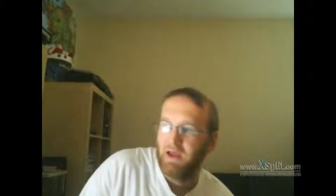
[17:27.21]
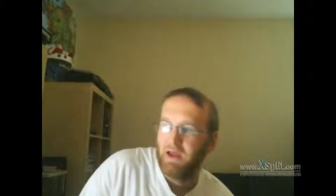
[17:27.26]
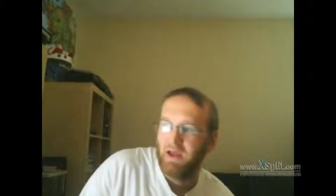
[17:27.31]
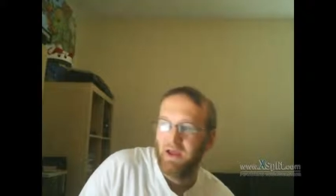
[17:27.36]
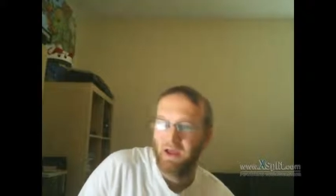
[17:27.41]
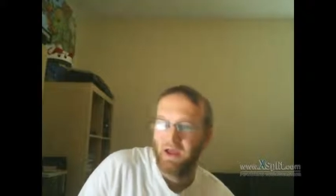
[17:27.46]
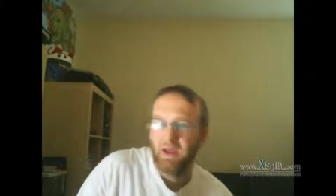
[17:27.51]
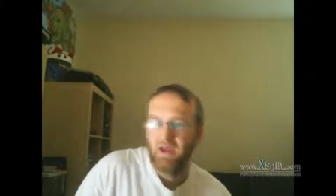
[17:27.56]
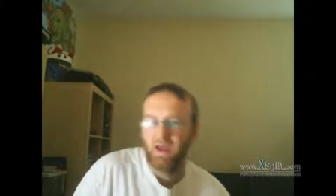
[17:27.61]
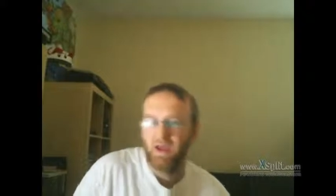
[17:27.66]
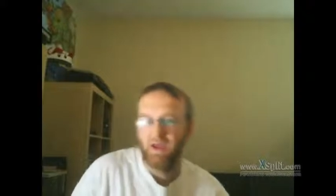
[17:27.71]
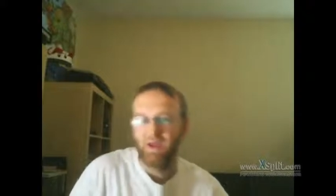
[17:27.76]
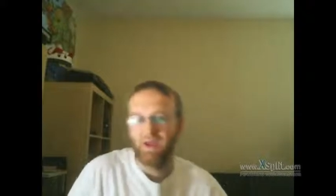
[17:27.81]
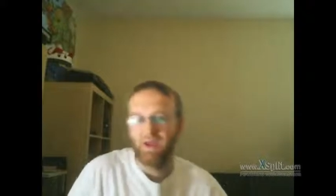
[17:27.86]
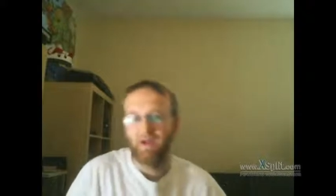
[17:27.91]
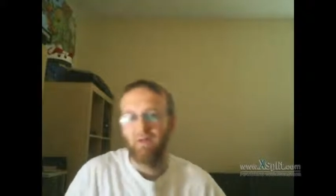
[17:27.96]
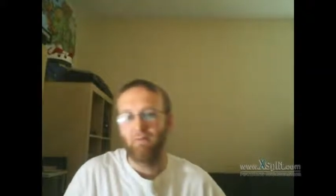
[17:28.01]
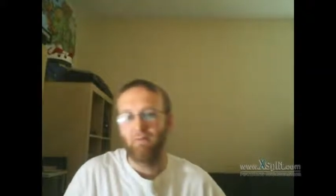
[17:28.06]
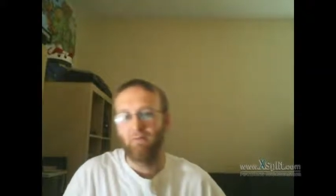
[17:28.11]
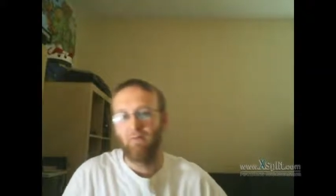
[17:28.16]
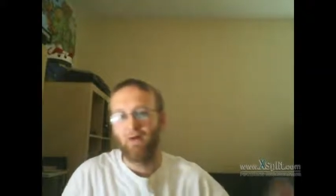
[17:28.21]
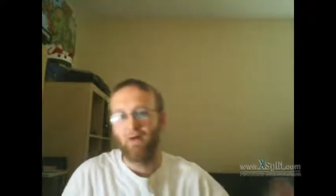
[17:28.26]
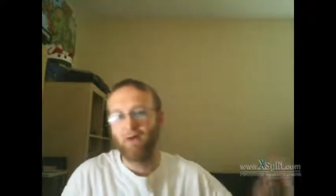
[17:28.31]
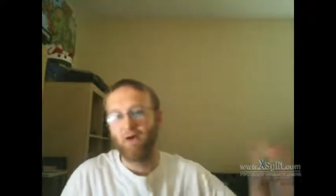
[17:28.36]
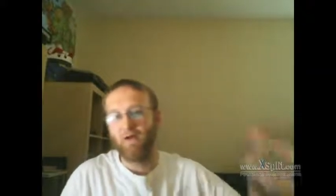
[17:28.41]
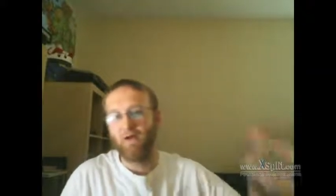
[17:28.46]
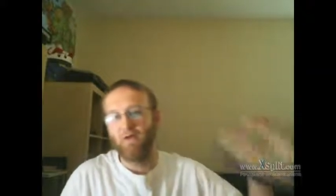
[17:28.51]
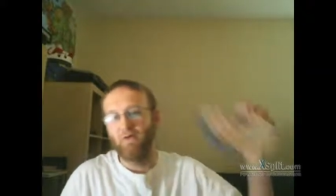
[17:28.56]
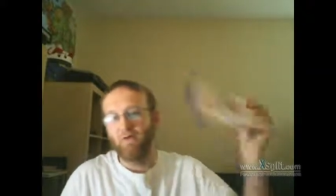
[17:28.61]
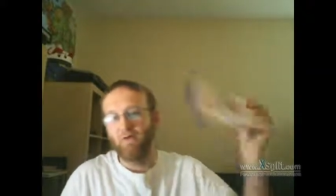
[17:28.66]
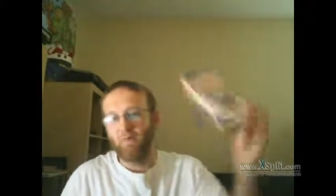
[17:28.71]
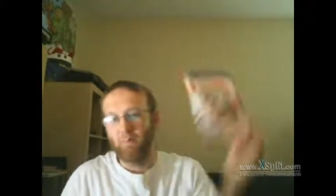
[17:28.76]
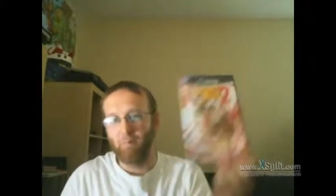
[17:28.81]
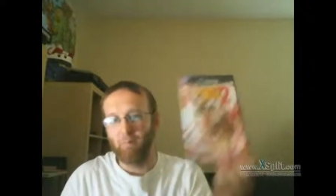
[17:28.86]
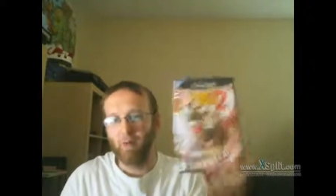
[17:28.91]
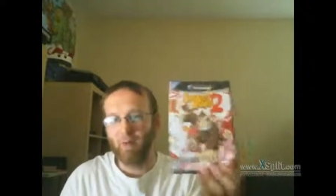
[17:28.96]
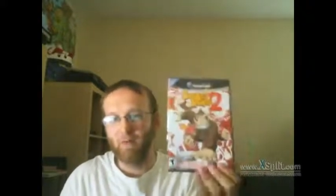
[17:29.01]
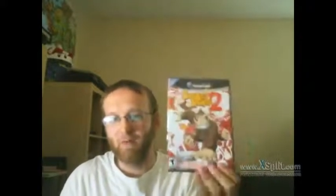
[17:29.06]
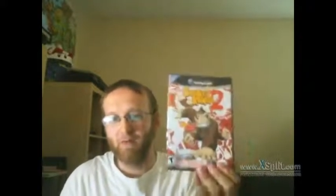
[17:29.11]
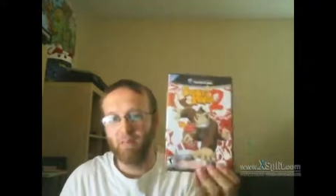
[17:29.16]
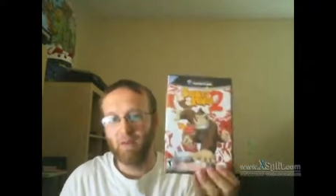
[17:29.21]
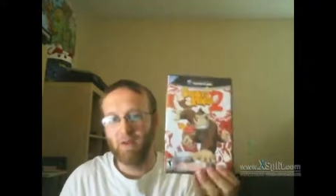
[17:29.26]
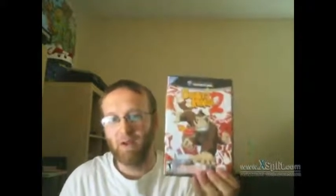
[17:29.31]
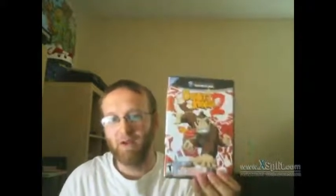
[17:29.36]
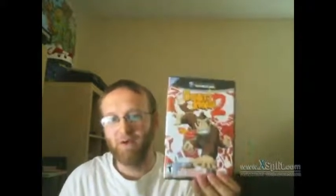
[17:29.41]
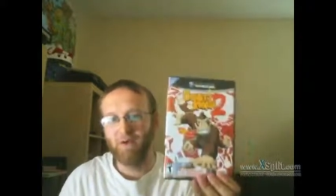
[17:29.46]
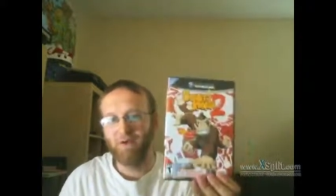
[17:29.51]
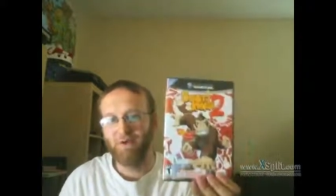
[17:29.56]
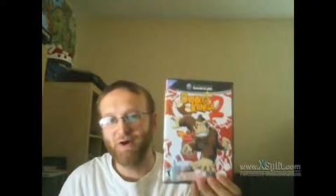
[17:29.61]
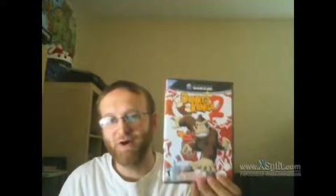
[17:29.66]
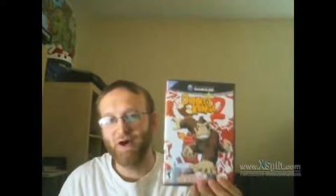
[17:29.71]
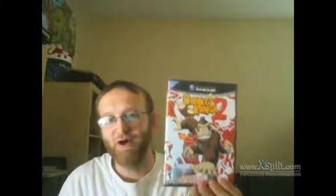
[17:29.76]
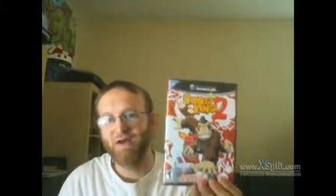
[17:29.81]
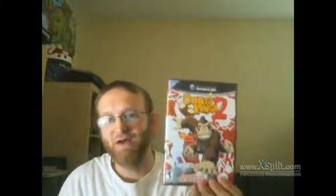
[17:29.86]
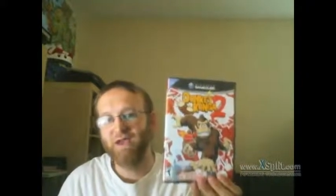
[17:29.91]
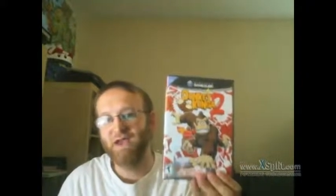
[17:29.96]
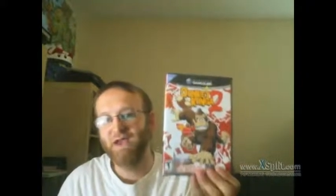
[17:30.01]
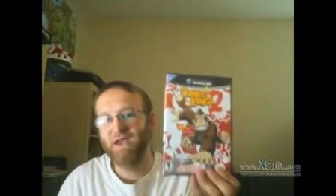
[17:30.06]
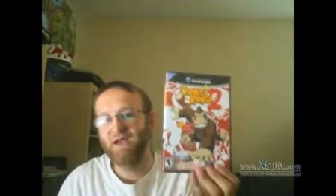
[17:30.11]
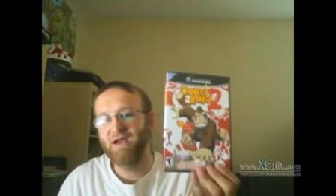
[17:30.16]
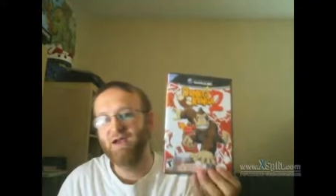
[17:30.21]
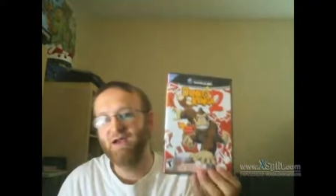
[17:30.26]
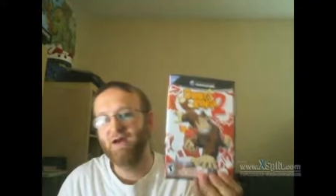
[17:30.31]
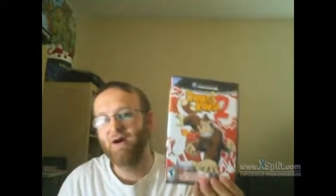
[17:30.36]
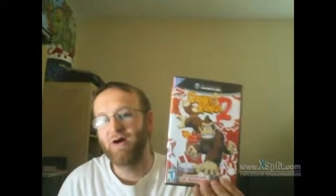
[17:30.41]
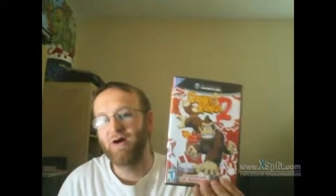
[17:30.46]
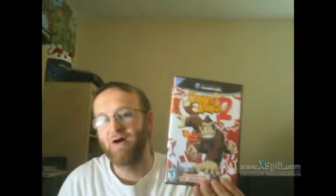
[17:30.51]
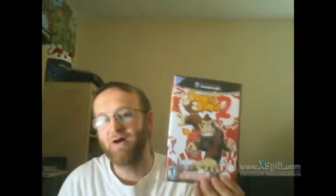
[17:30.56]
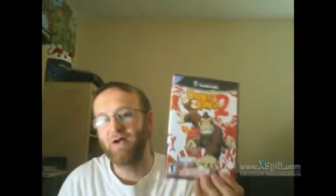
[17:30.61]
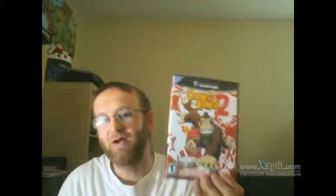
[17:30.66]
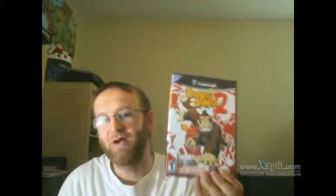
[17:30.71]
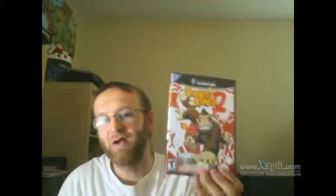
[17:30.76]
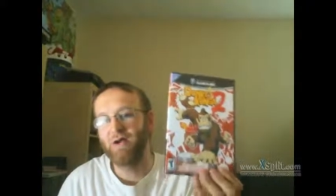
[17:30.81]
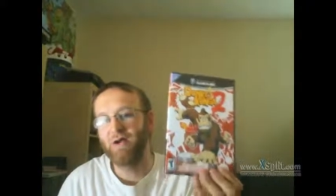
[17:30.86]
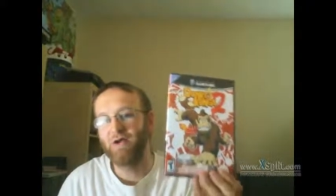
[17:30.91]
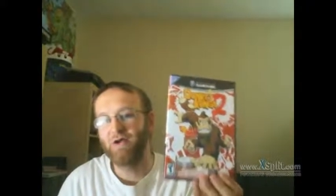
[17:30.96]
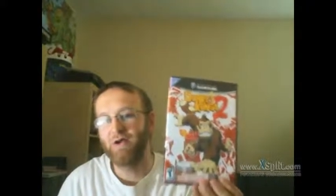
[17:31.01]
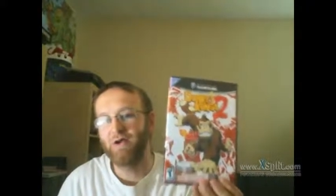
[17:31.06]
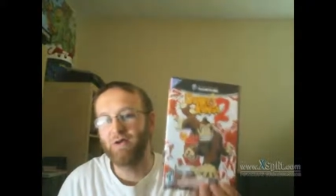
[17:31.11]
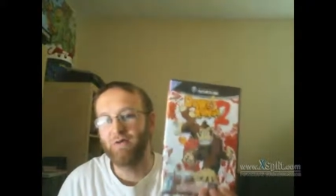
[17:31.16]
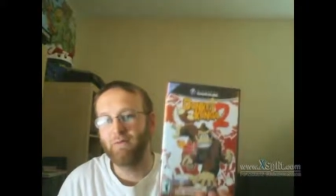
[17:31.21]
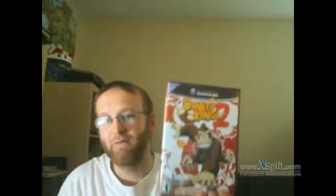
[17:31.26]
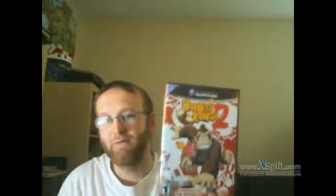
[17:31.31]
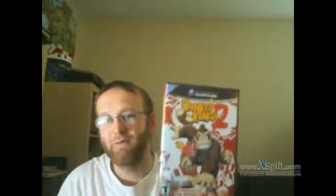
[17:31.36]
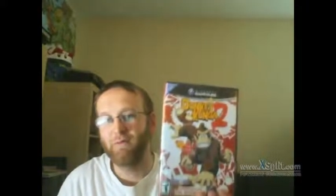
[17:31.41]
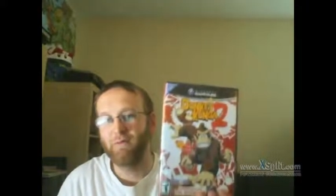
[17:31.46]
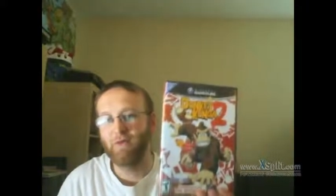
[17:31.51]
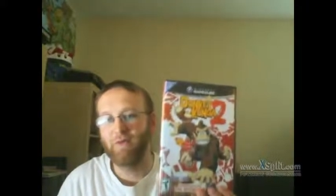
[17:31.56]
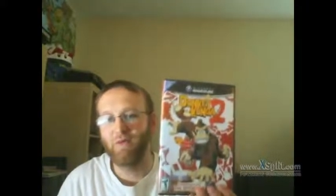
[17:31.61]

And it was, boom, Donkey Konga 2.